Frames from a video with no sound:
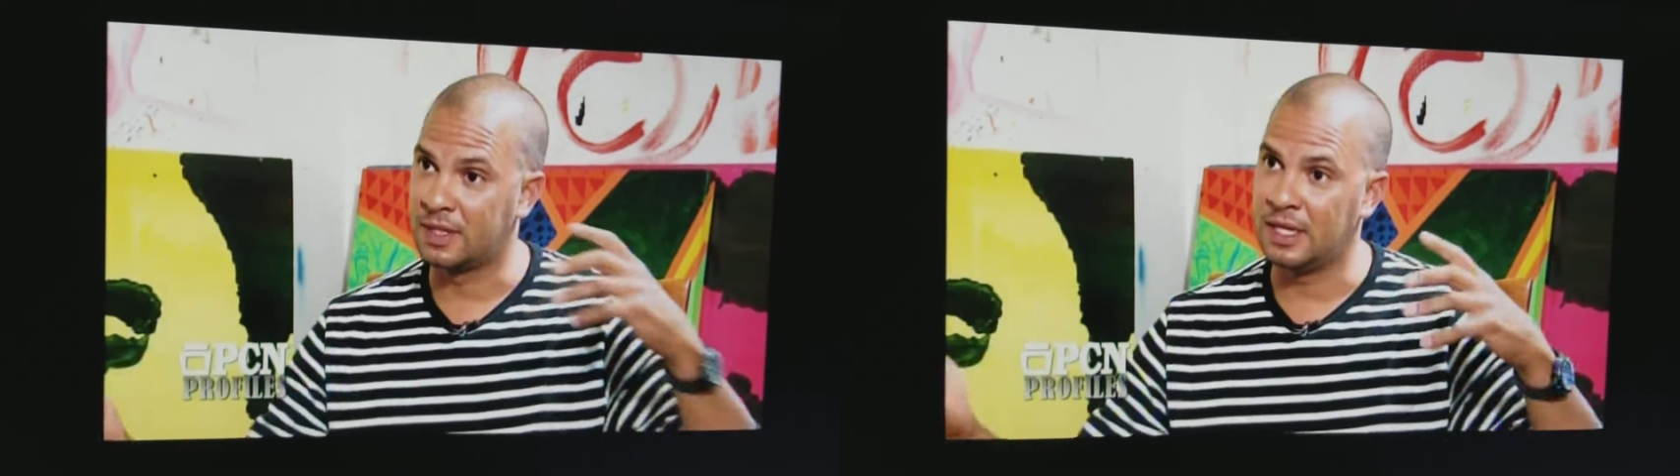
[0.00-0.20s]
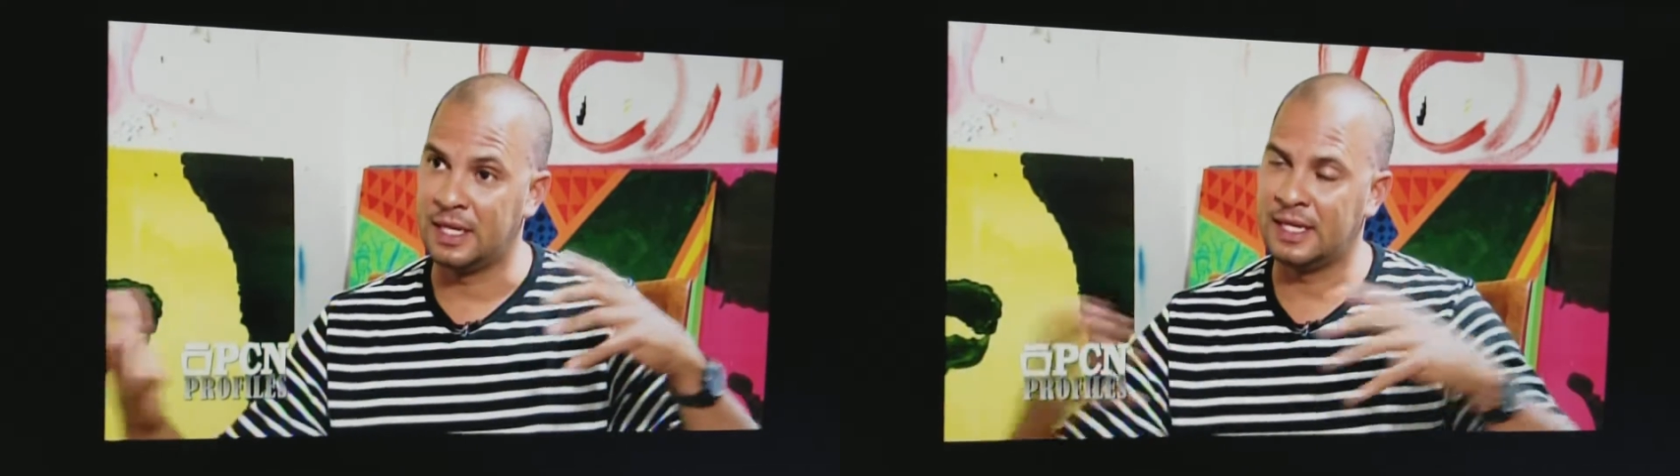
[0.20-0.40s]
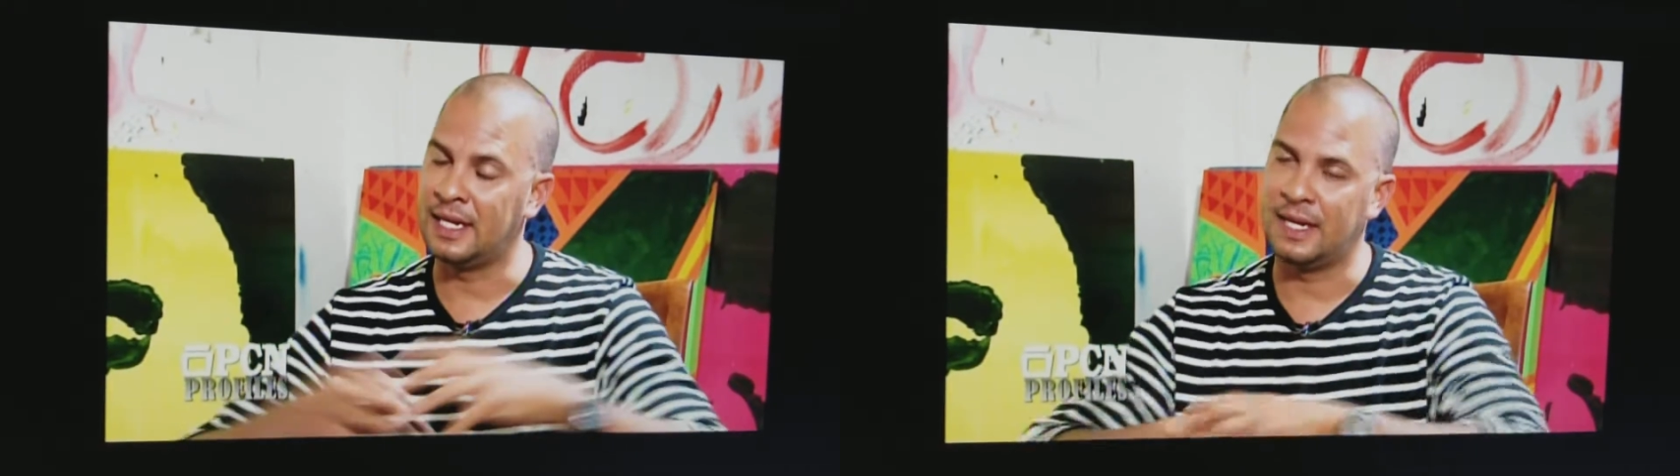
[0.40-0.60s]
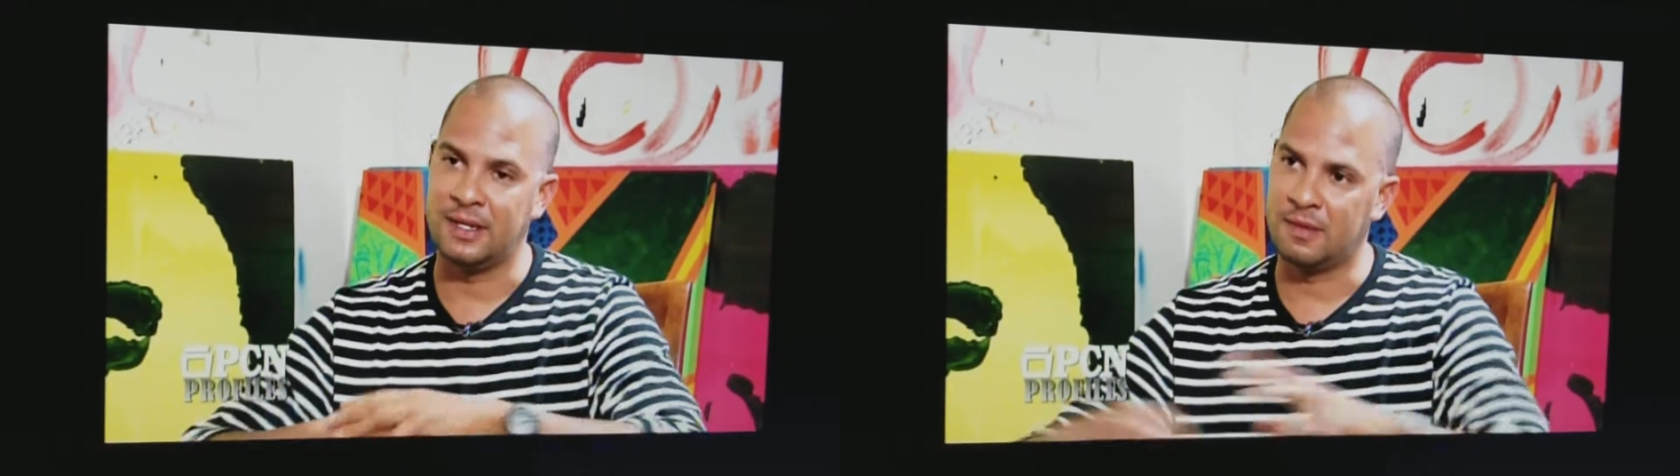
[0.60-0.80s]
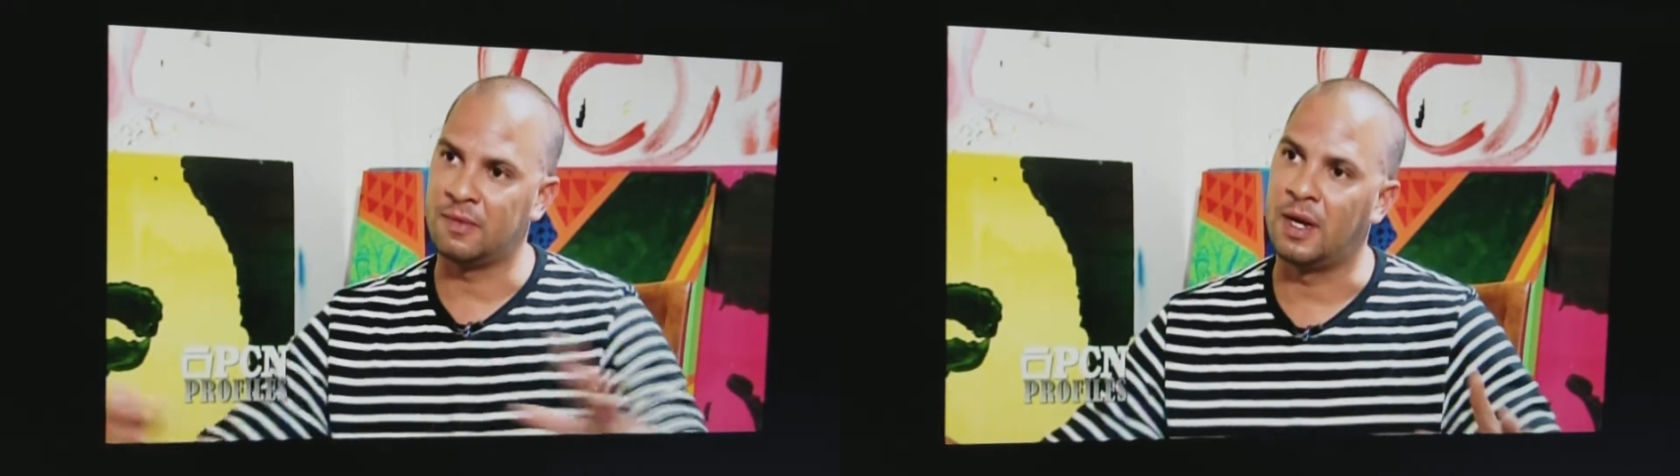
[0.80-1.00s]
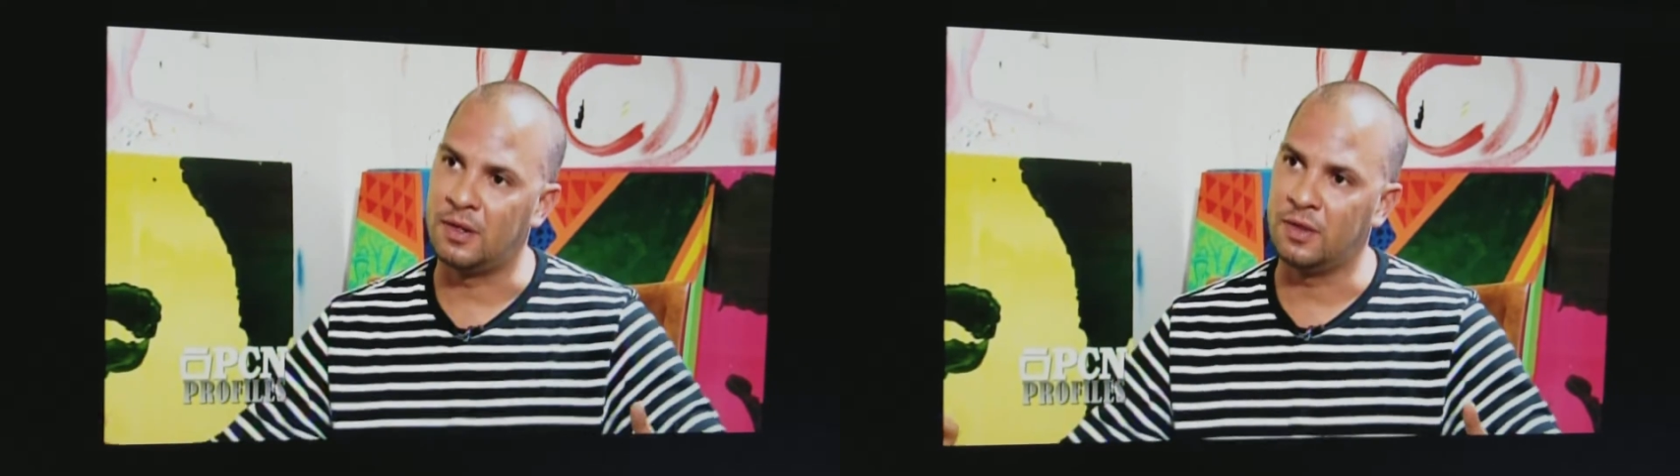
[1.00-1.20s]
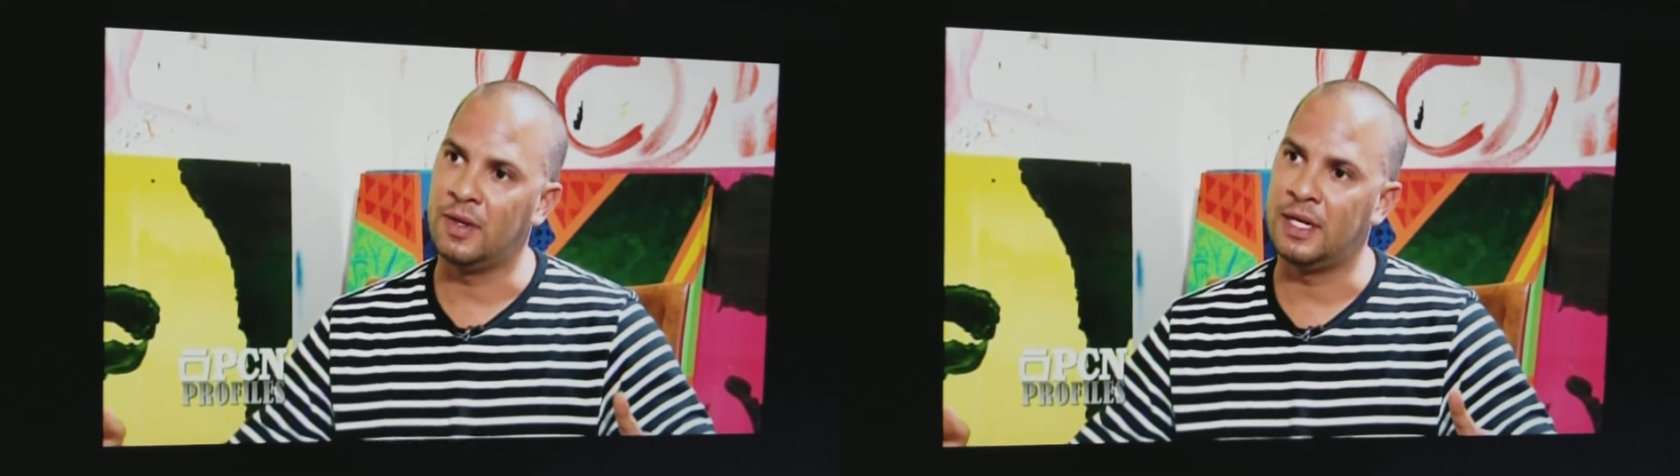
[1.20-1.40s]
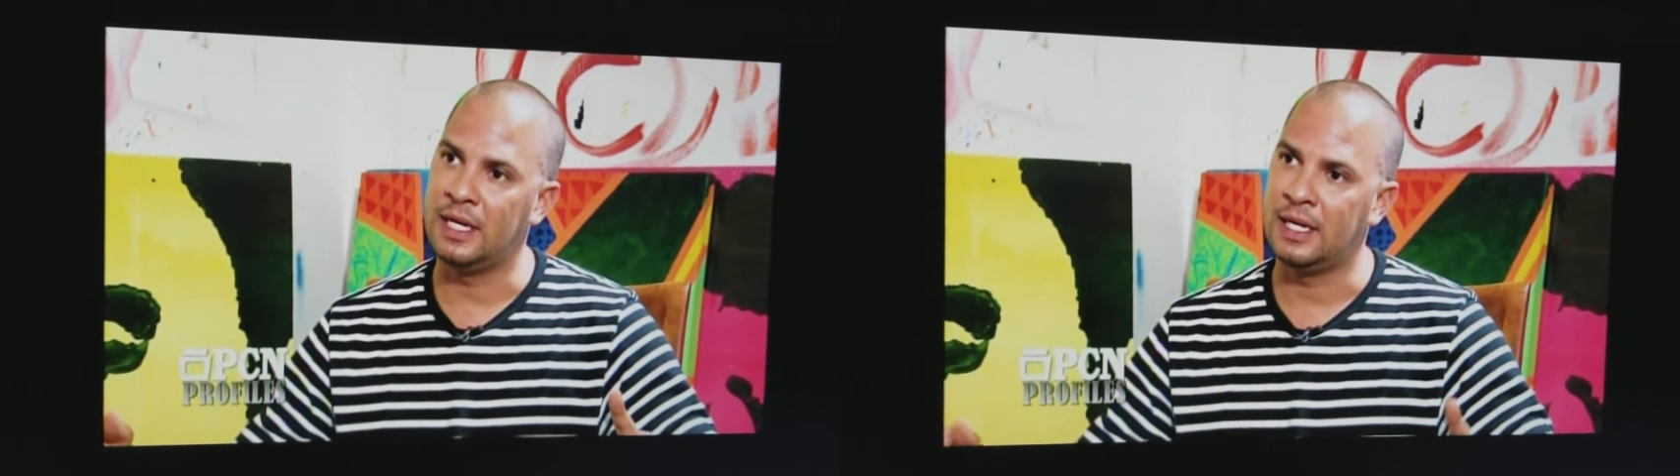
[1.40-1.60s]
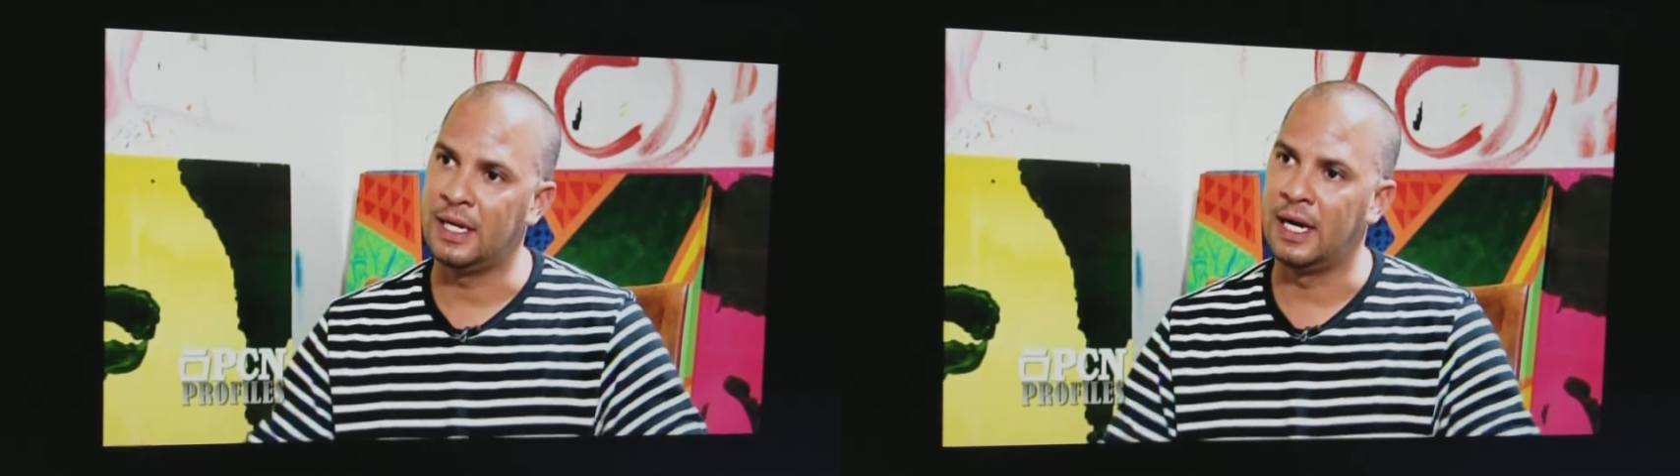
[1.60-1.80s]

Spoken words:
didn't do any